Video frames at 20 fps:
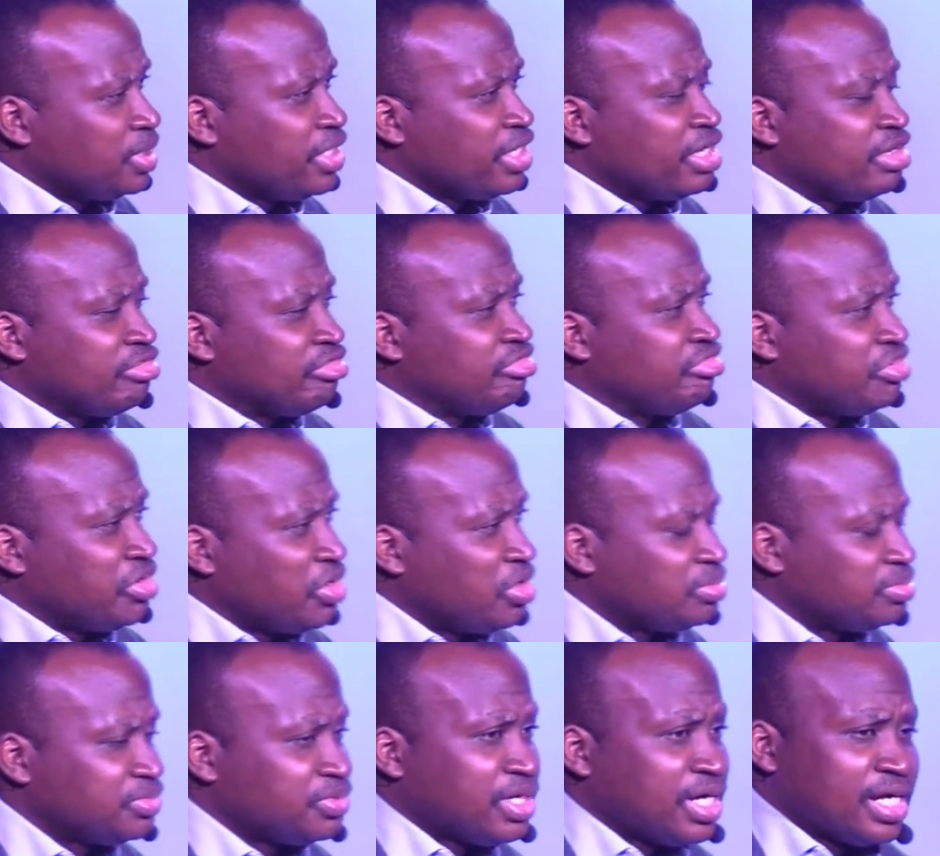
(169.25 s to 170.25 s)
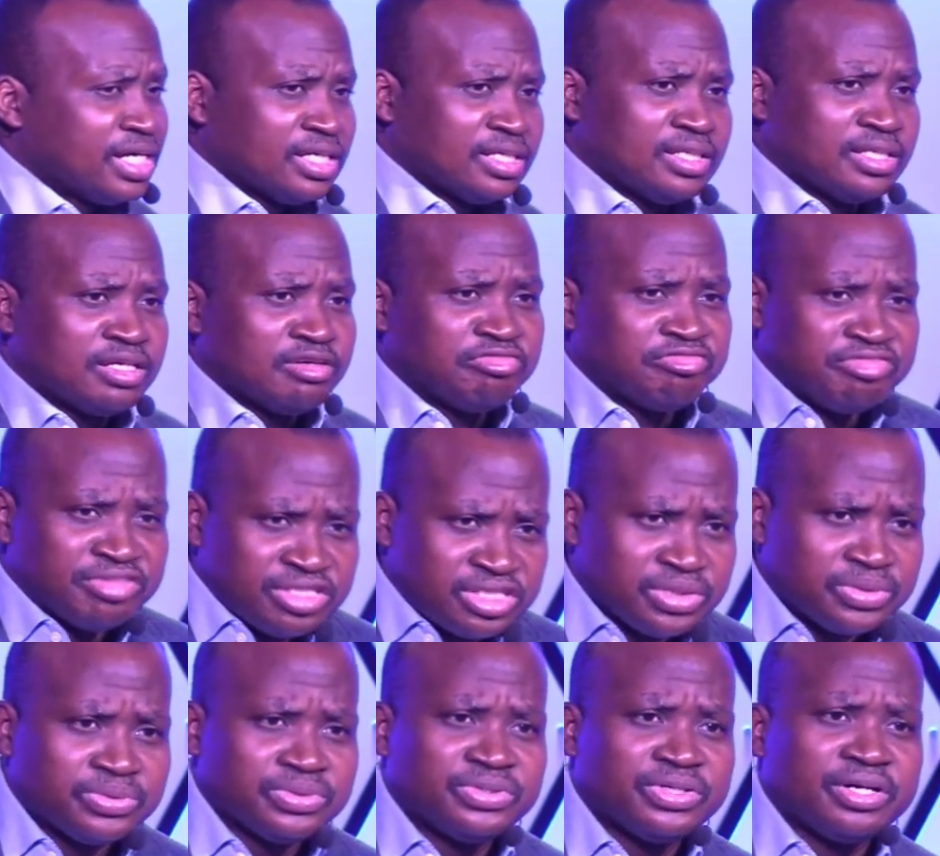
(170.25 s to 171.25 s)
they are in form, right? There are
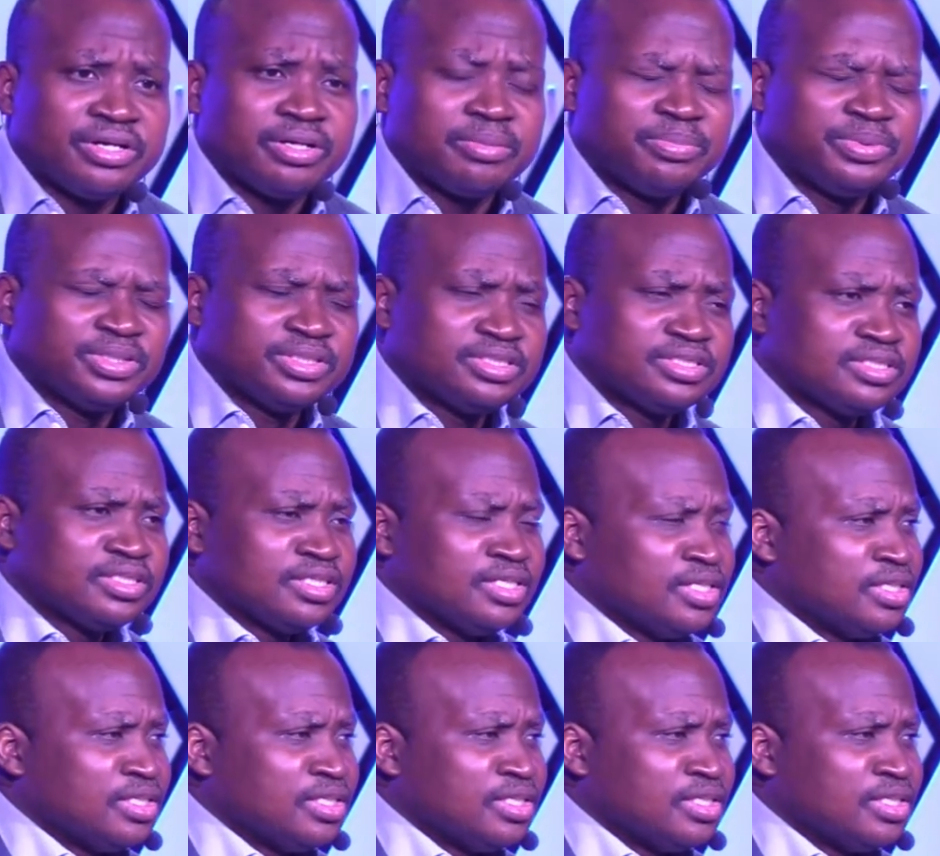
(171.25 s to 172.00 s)
physical therapists